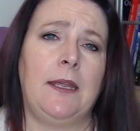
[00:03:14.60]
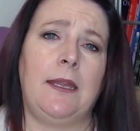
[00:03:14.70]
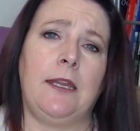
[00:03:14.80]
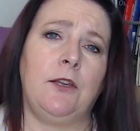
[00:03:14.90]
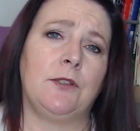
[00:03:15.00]

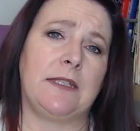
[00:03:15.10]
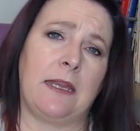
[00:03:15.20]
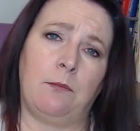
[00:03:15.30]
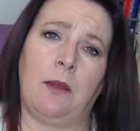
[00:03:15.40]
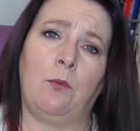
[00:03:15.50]
He used to
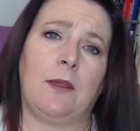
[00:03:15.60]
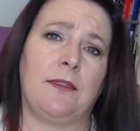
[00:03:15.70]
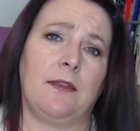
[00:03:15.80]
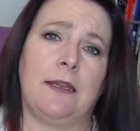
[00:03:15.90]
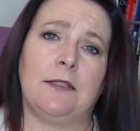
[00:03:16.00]
hit me
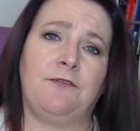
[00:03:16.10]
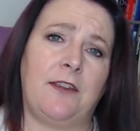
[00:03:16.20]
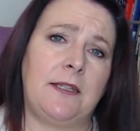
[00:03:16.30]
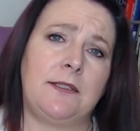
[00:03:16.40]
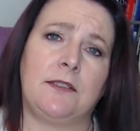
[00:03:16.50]
with his
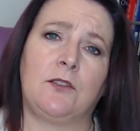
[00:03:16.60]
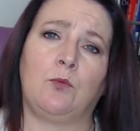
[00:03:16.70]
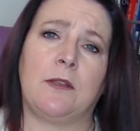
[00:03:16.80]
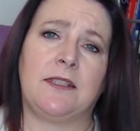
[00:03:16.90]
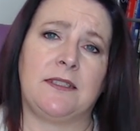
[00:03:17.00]
fists,
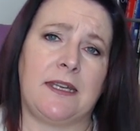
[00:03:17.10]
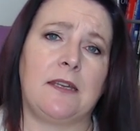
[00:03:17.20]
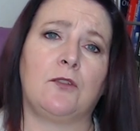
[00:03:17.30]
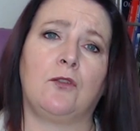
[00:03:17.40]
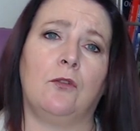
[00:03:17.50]
with
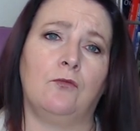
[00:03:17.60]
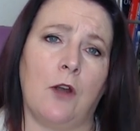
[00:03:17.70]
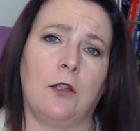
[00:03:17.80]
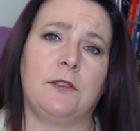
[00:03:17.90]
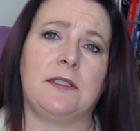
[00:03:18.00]
sticks or
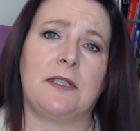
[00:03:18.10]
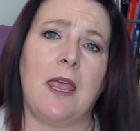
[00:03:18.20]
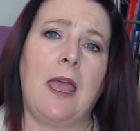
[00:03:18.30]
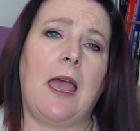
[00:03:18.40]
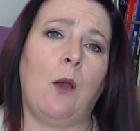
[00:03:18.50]
rods,
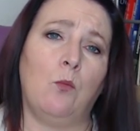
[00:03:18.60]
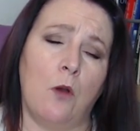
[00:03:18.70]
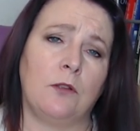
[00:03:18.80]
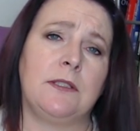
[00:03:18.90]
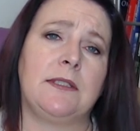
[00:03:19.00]
and
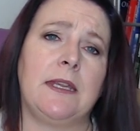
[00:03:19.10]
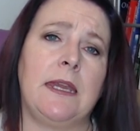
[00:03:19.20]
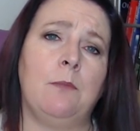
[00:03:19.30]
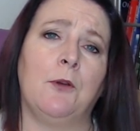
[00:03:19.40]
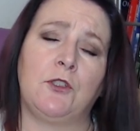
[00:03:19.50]
once
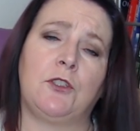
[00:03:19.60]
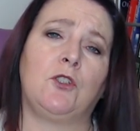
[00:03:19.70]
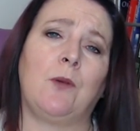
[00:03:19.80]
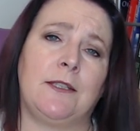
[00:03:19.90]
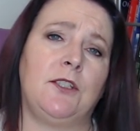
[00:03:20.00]
he busted a
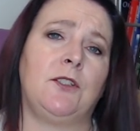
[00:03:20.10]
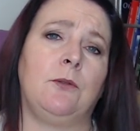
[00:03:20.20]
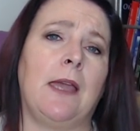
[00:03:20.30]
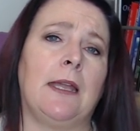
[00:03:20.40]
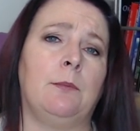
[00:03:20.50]
22
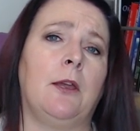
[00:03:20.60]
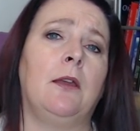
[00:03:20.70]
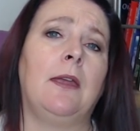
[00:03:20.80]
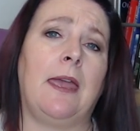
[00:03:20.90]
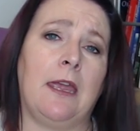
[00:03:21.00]
caliber
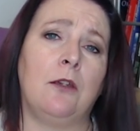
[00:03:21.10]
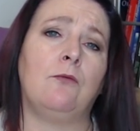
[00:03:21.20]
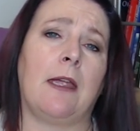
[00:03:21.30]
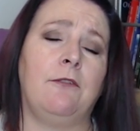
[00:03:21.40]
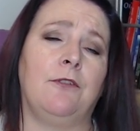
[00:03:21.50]
air
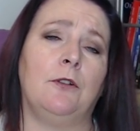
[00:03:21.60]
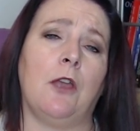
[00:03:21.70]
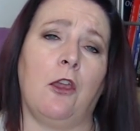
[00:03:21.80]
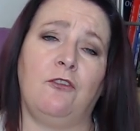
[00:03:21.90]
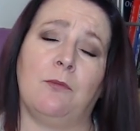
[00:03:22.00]
rifle
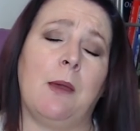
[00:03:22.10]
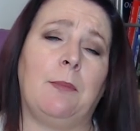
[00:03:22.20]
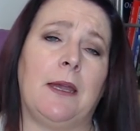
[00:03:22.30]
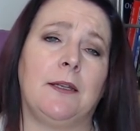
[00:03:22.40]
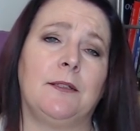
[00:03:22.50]
over my
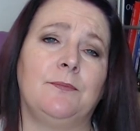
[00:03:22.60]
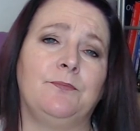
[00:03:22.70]
back.